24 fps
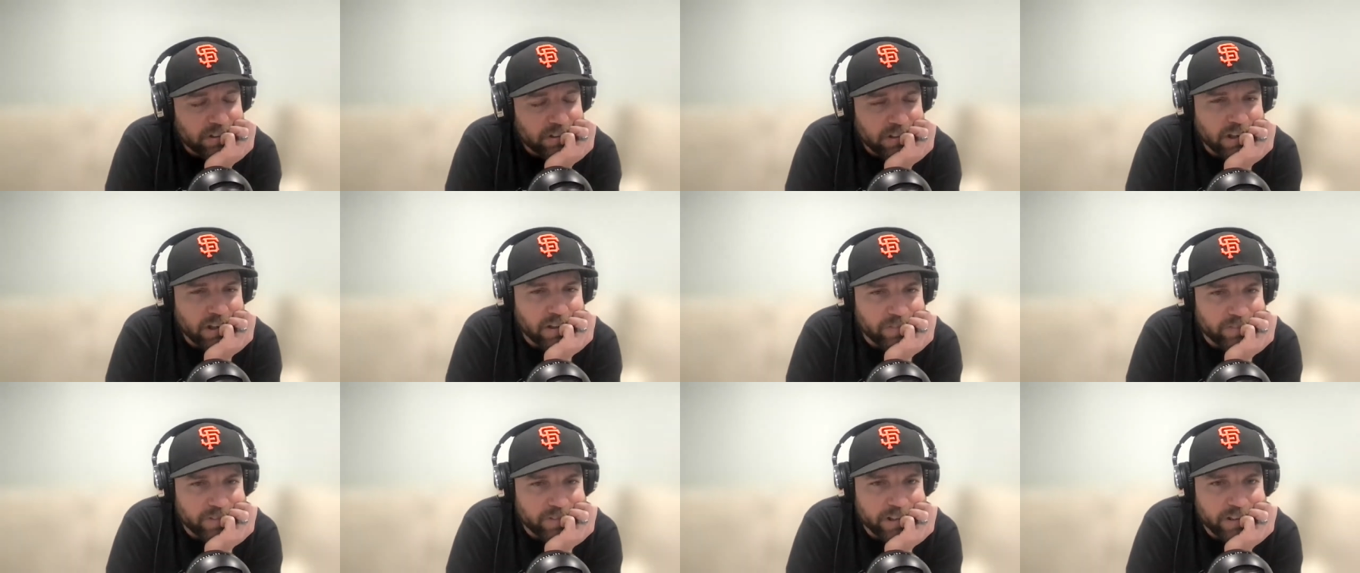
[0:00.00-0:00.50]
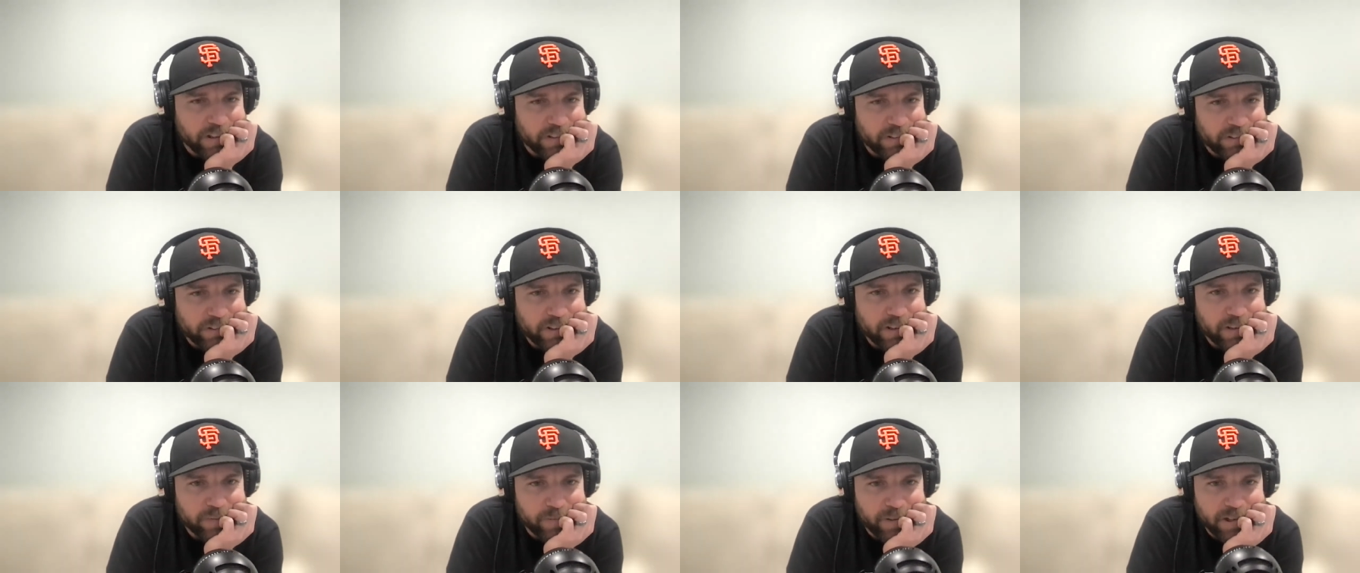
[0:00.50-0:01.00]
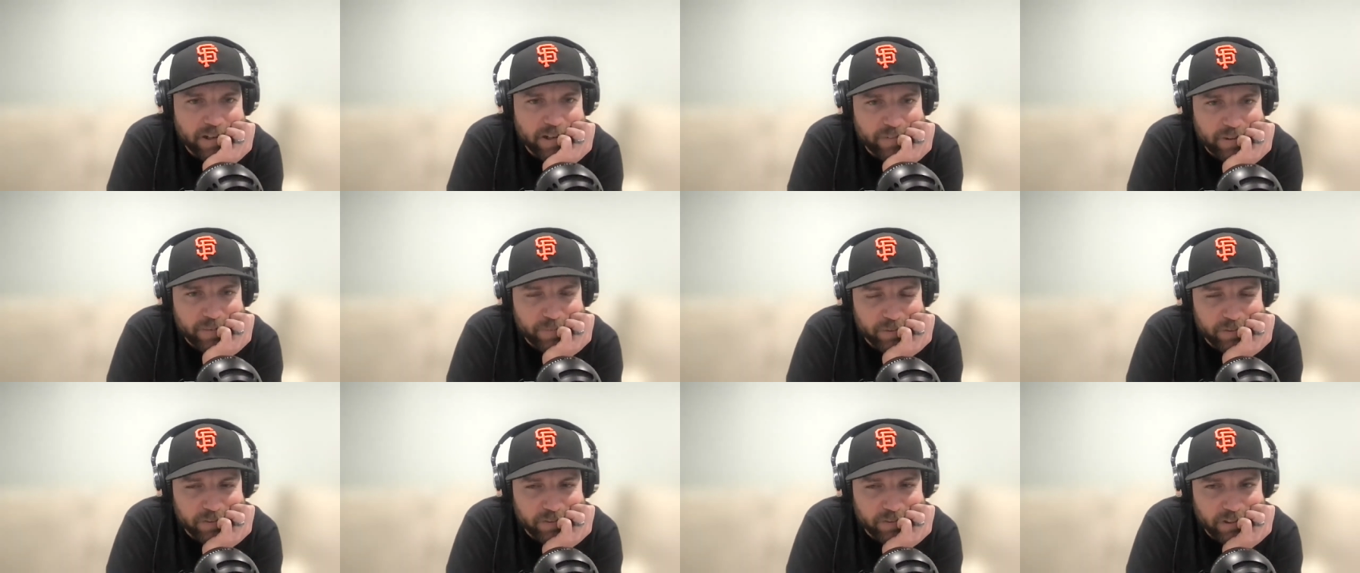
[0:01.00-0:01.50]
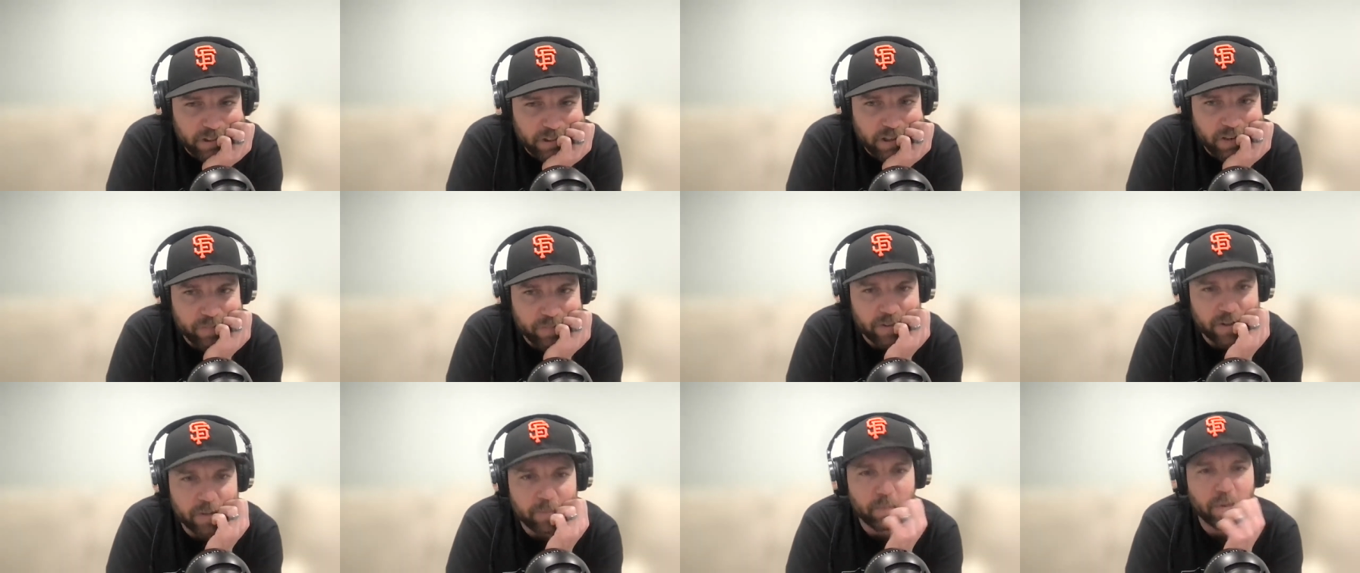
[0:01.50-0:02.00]
Oh man, this guy Pop Pop used to
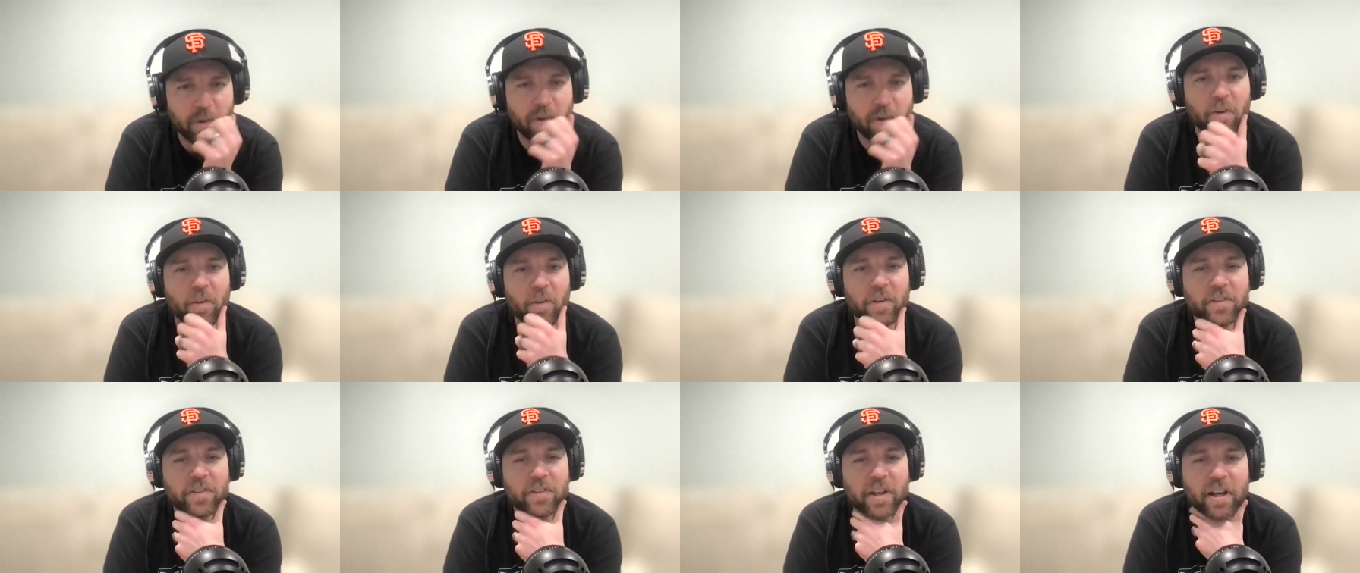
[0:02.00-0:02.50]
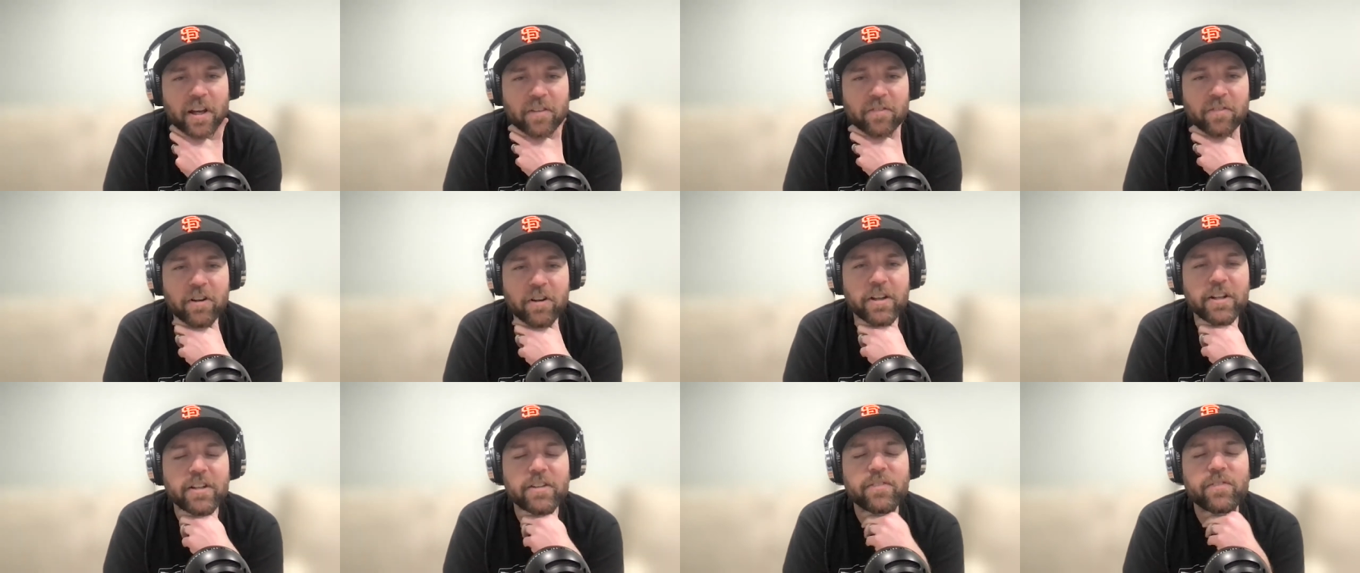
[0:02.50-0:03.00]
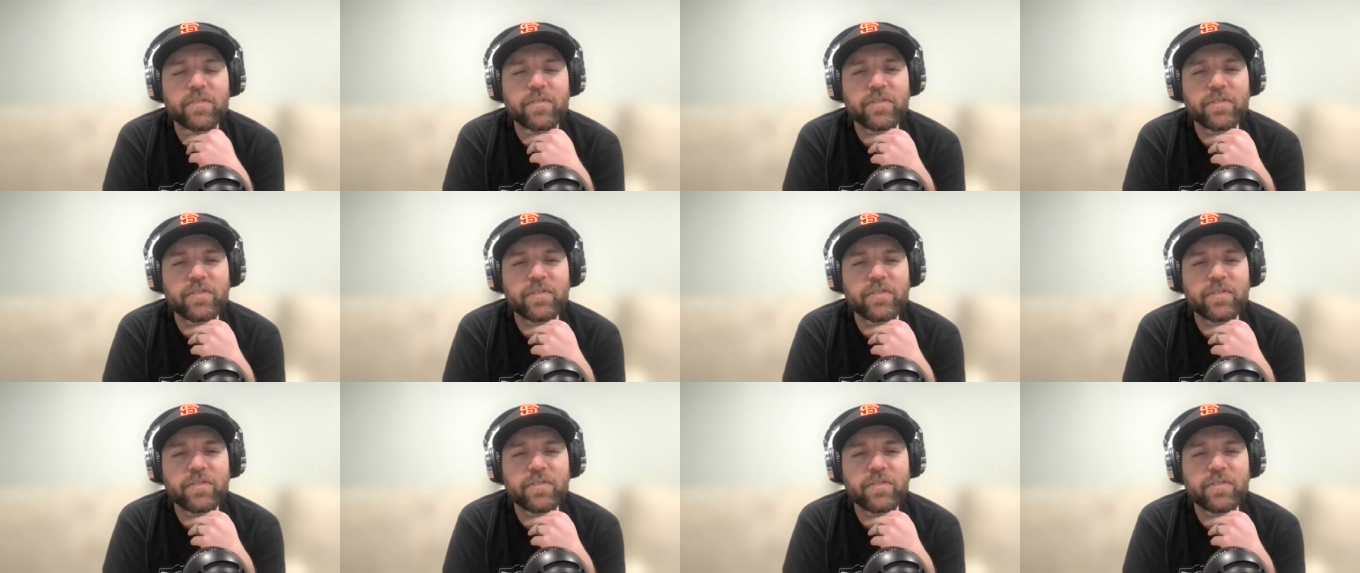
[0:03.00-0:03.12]
come in the bar all the time, right?